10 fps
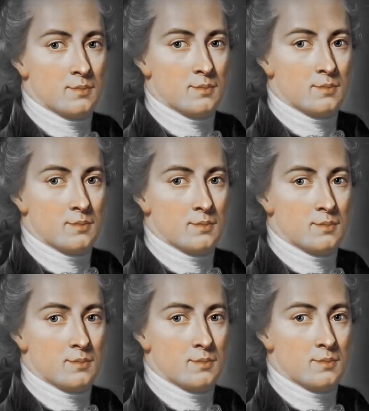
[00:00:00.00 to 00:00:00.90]

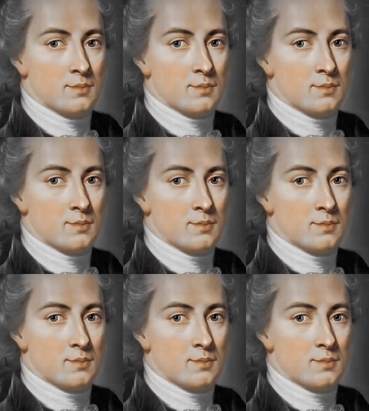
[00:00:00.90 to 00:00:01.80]

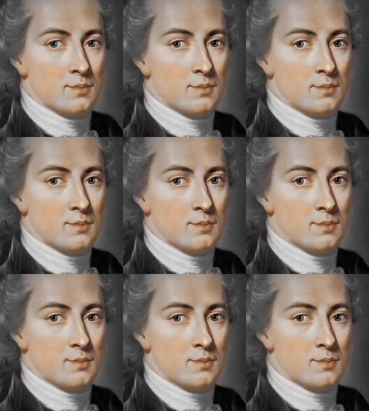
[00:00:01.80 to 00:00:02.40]
(no one is talking)